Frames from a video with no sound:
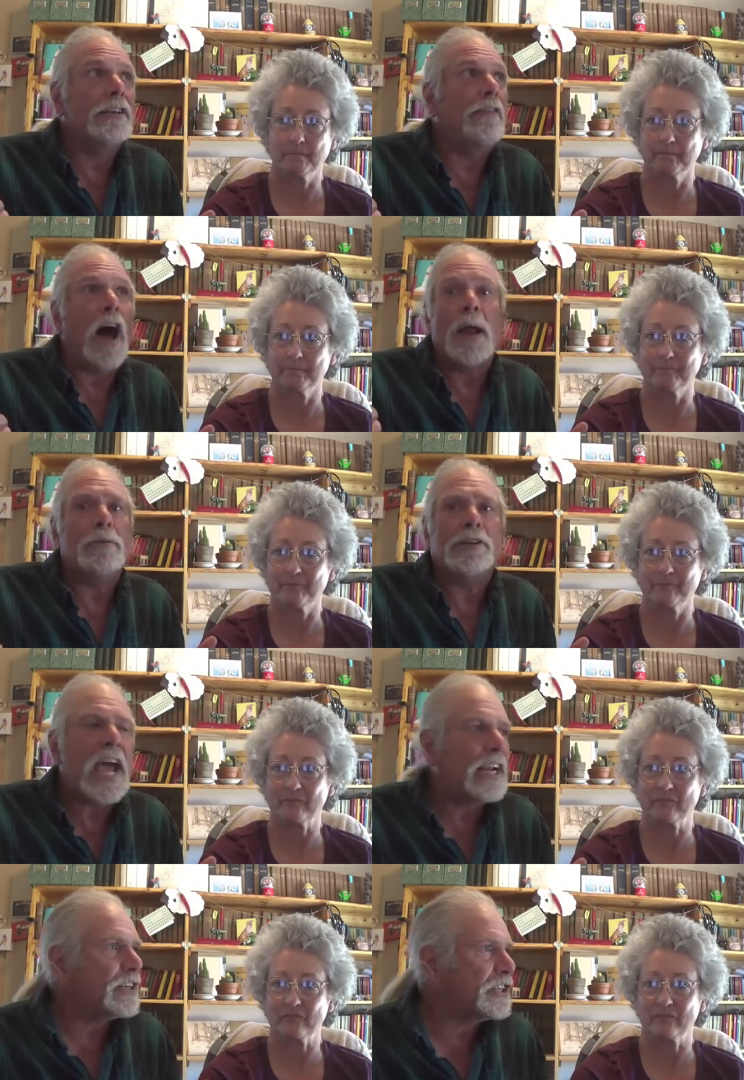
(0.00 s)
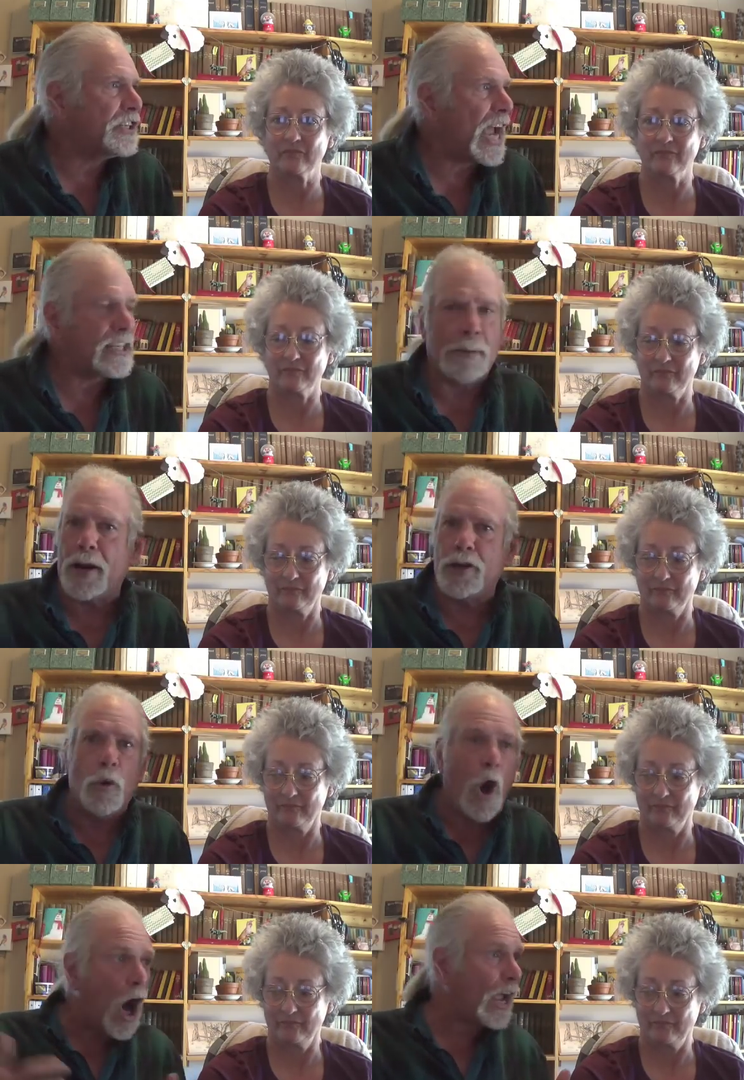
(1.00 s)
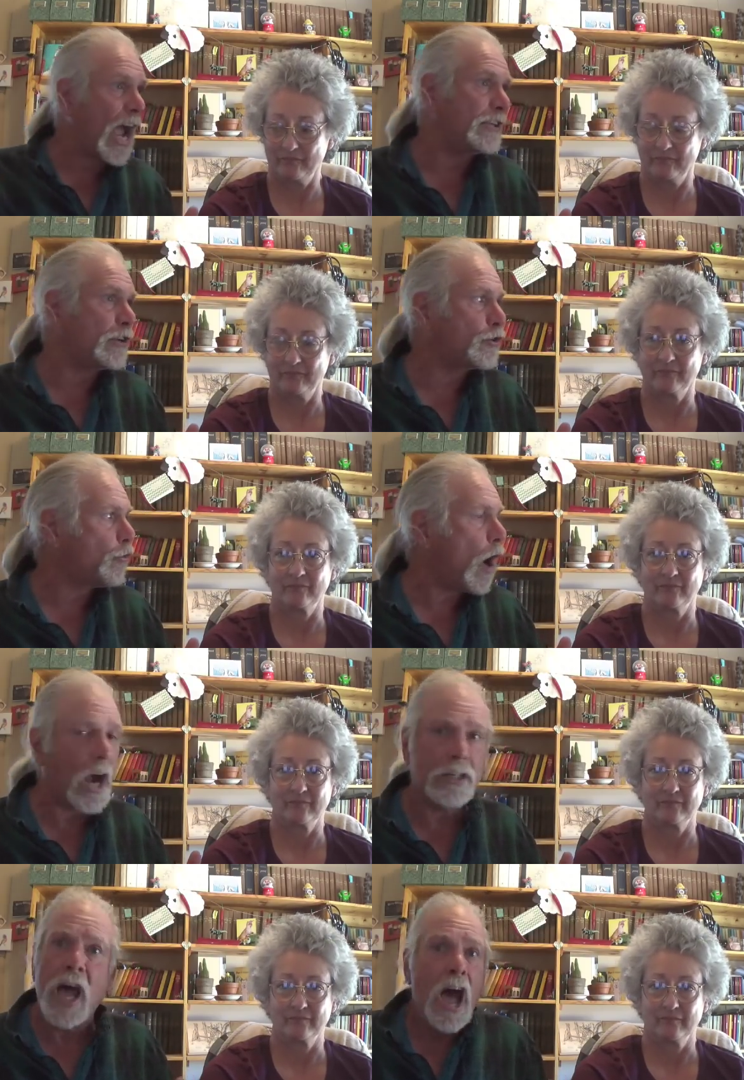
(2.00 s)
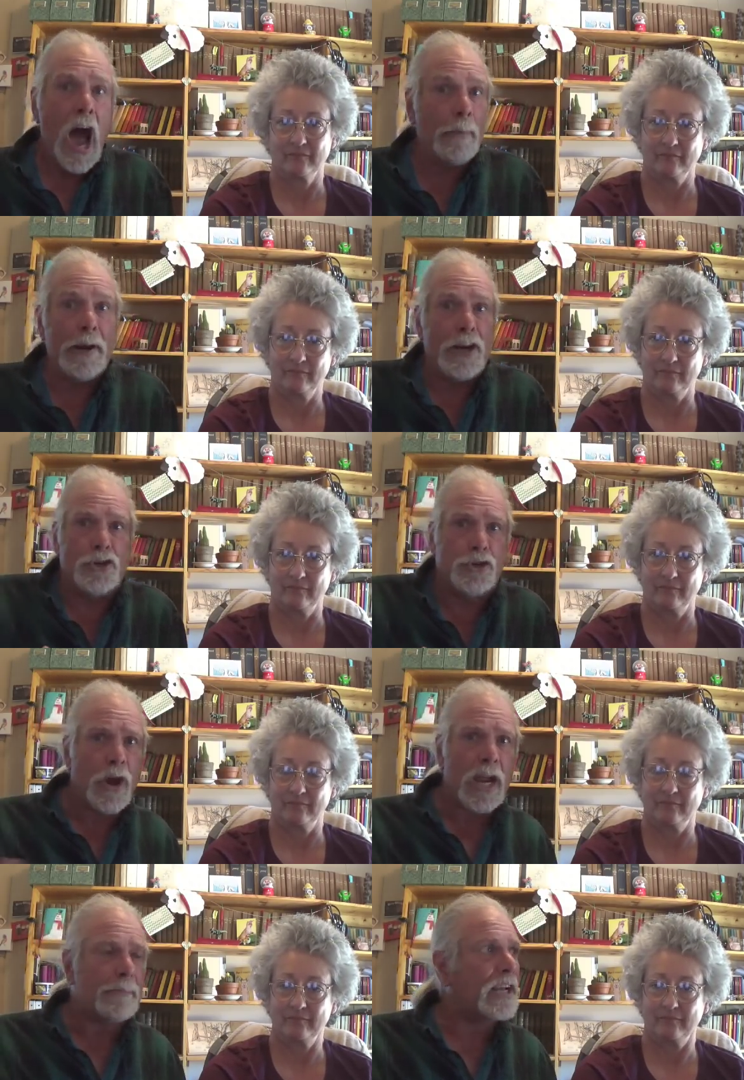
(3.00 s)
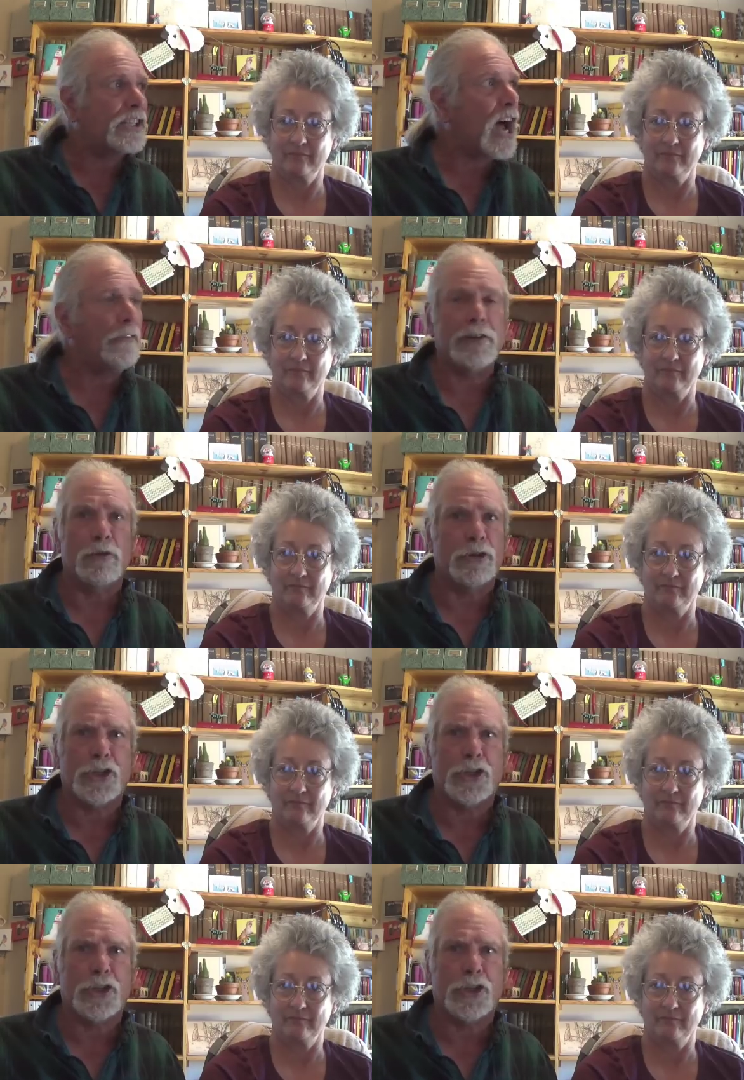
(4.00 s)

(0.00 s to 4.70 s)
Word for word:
Speaker 1: of unprotected sex. I'm going to do all kinds of drugs. I'm going to drink myself into a